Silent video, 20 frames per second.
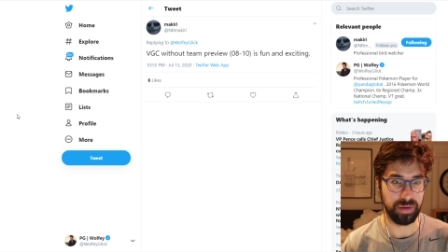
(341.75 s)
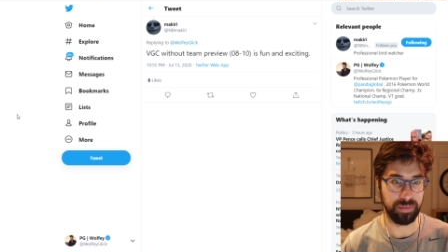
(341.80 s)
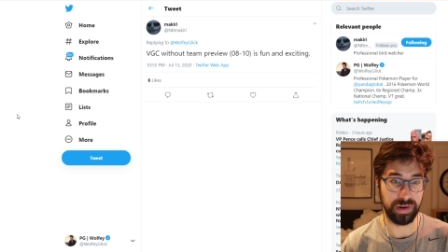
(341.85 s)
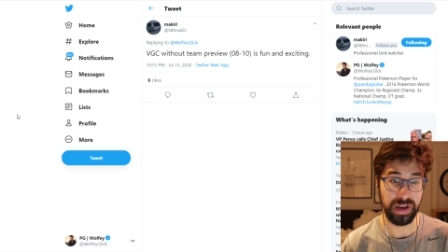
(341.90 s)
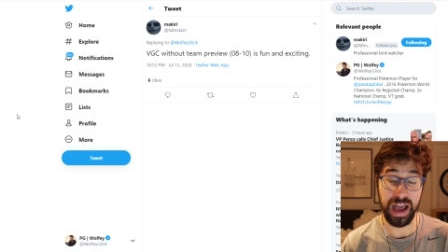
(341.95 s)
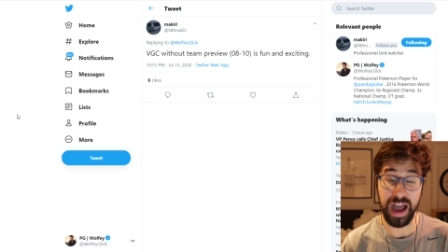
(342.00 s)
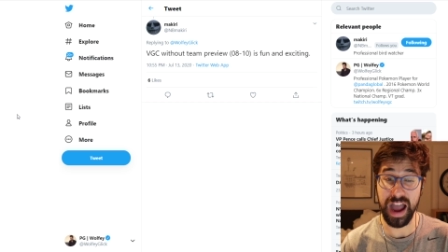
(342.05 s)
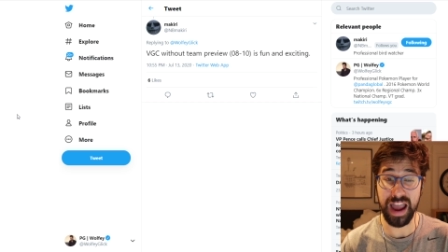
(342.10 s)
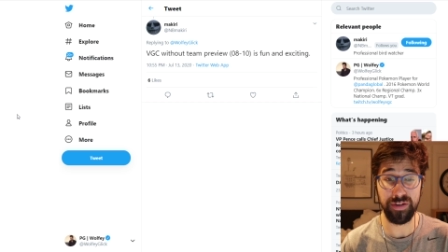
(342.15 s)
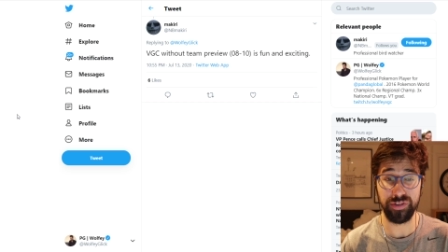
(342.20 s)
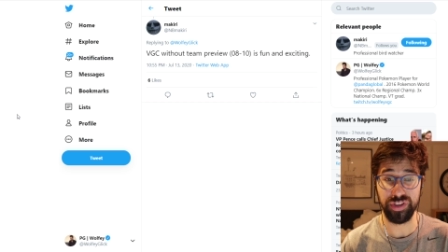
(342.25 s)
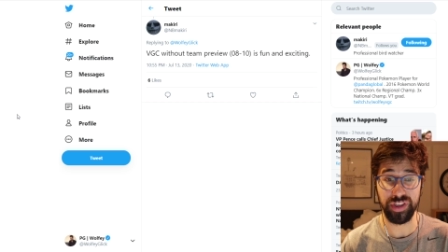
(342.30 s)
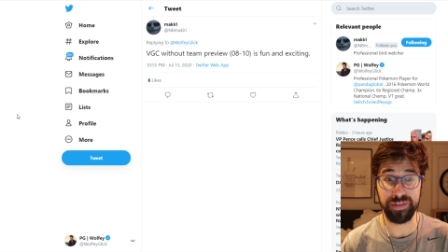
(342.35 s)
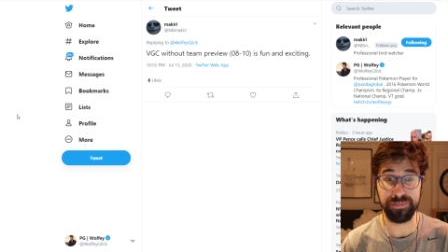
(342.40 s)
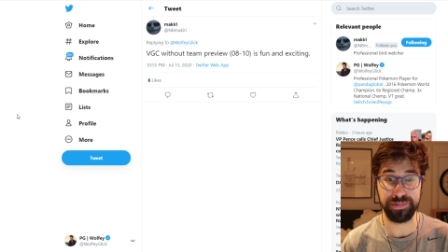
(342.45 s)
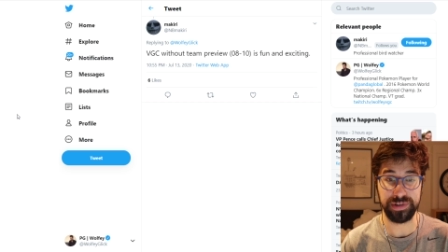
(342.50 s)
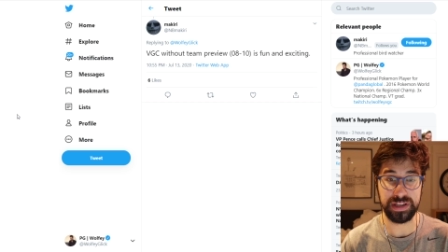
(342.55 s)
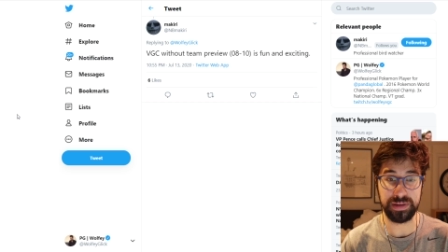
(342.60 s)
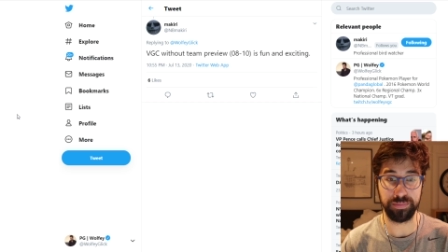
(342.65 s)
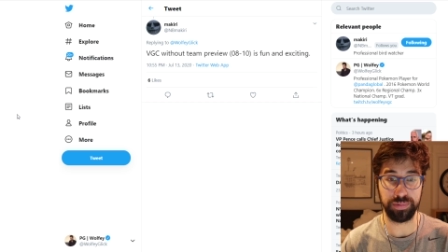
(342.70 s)
But I
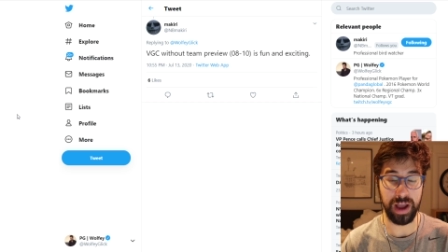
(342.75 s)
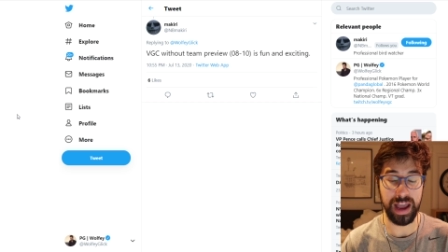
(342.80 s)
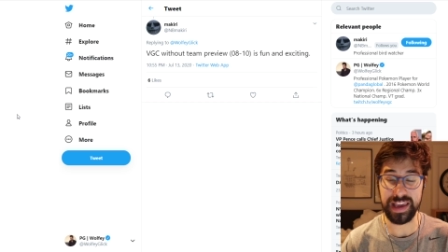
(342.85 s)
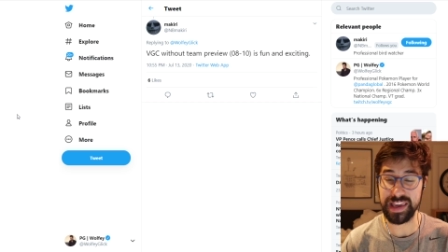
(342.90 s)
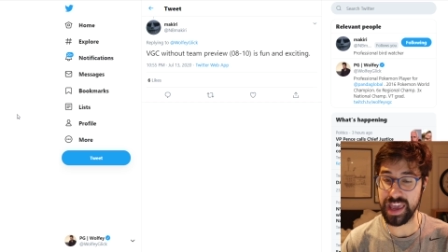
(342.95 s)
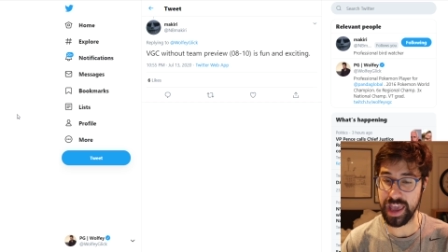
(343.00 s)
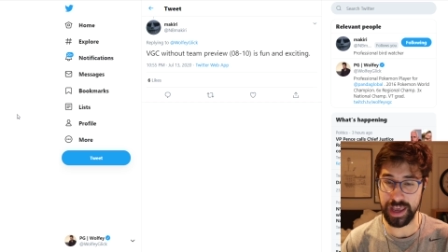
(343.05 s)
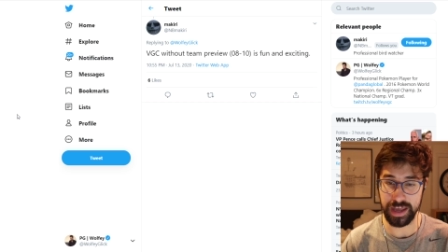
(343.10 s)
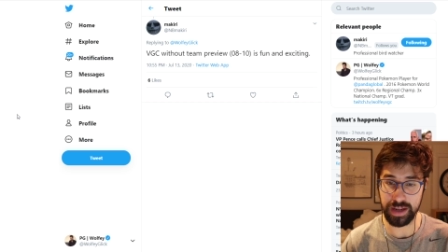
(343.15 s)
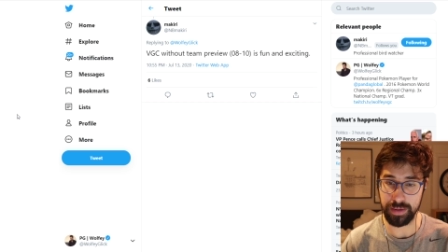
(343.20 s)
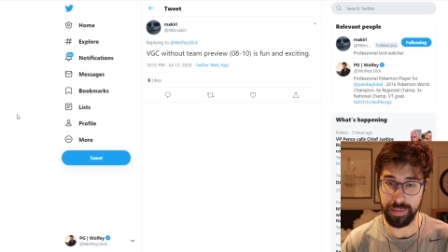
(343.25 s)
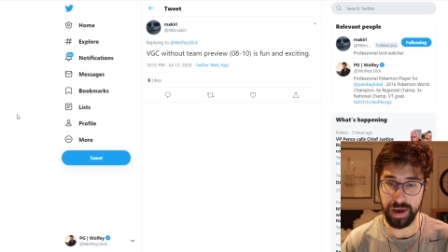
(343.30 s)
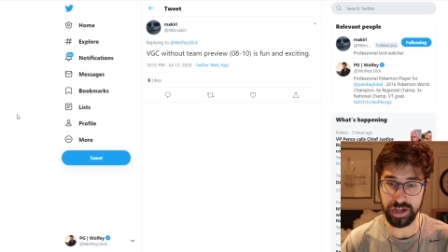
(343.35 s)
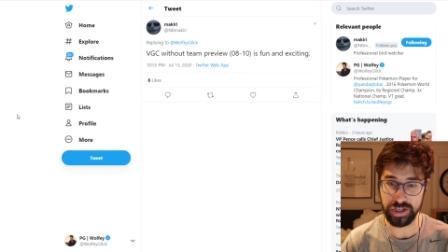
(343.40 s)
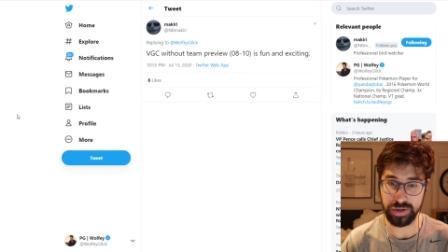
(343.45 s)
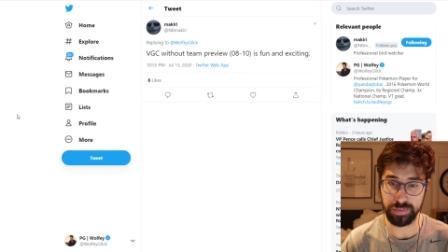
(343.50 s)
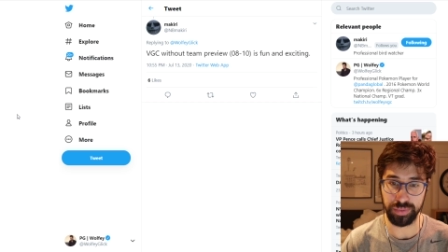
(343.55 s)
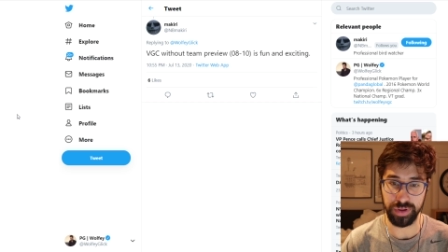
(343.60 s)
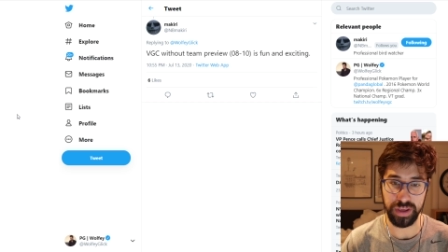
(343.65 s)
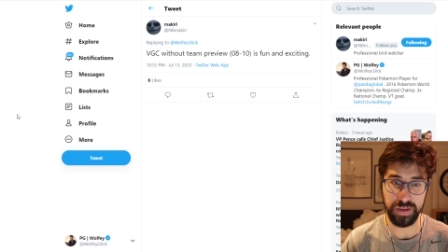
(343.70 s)
think team I can't
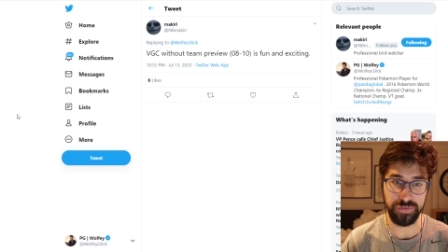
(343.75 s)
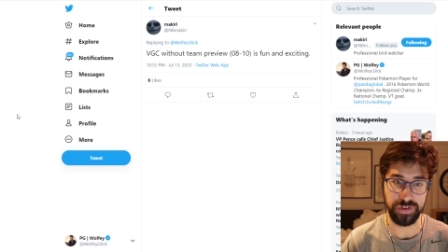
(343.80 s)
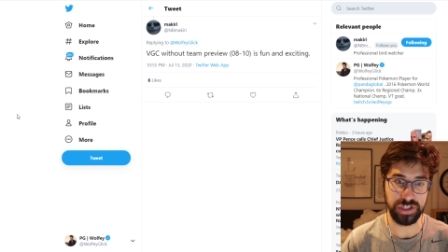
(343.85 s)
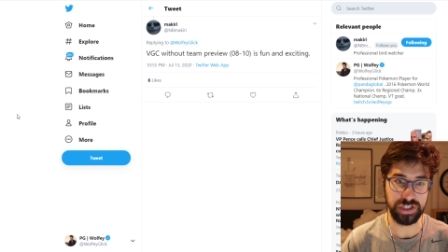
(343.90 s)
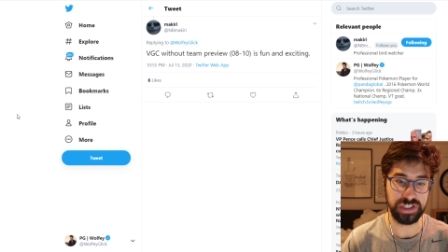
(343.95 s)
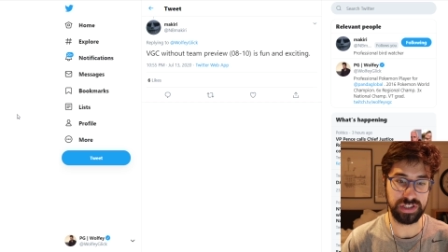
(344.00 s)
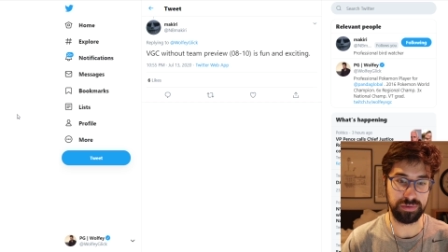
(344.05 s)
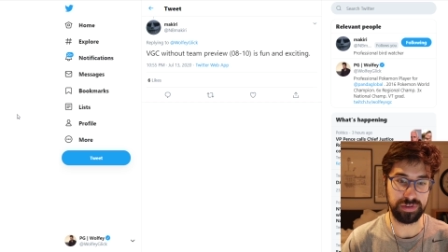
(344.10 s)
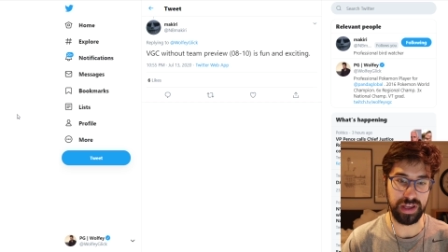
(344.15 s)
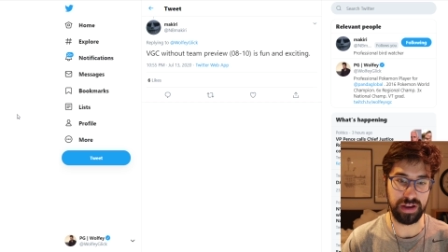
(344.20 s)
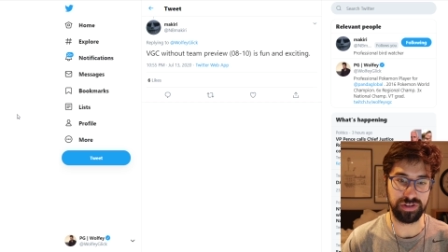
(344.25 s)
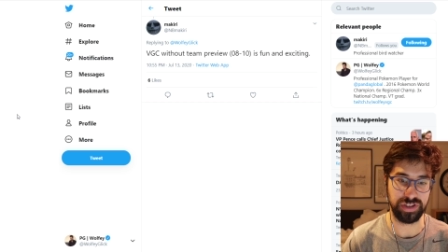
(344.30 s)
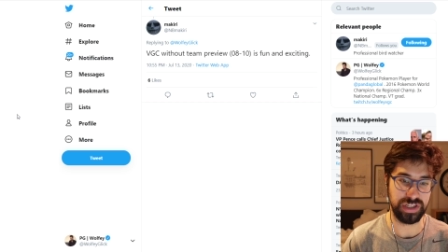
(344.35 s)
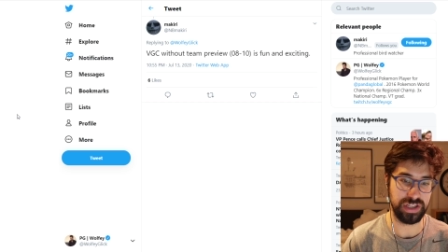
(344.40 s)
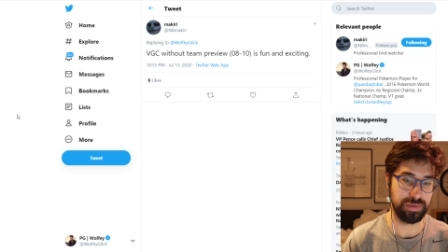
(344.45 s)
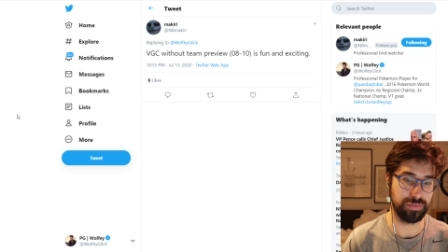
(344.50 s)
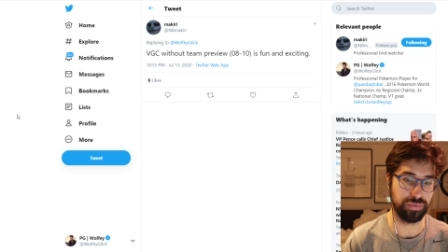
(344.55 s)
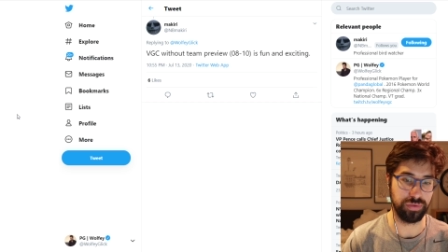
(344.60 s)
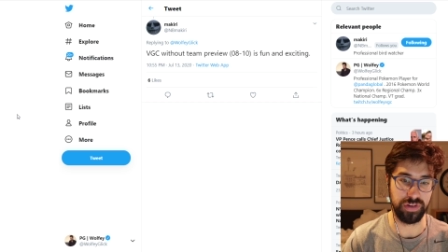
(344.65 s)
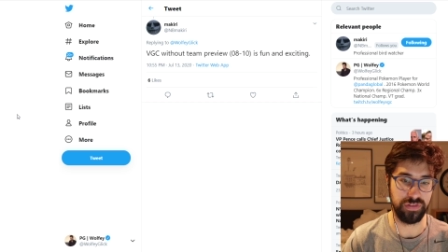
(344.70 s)
imagine playing VGC without
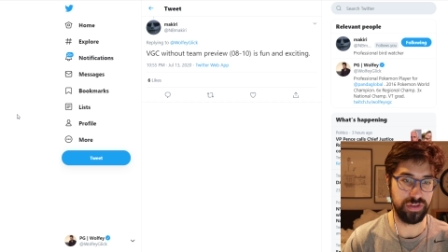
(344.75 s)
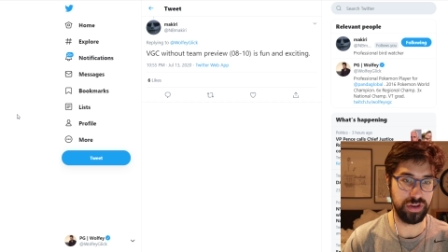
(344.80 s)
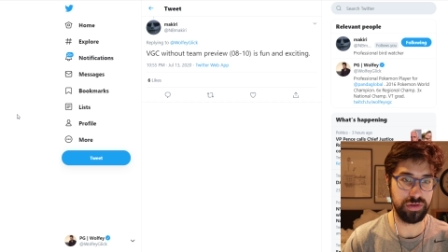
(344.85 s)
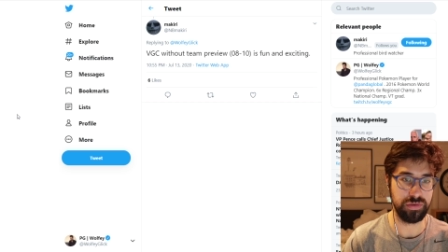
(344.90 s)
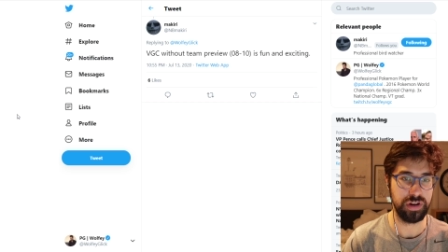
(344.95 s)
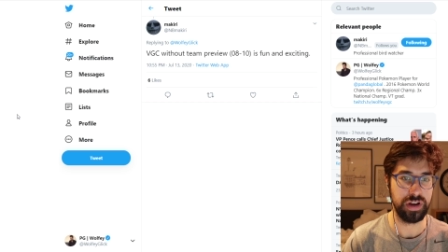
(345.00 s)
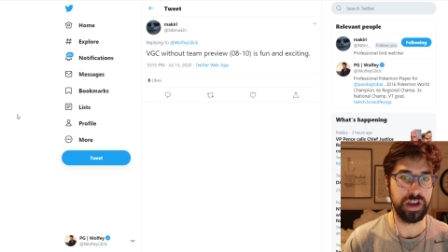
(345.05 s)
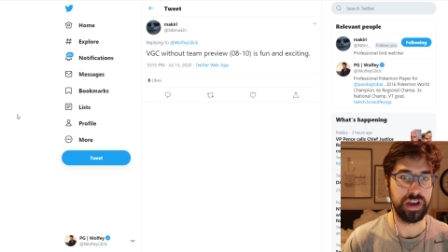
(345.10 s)
team preview.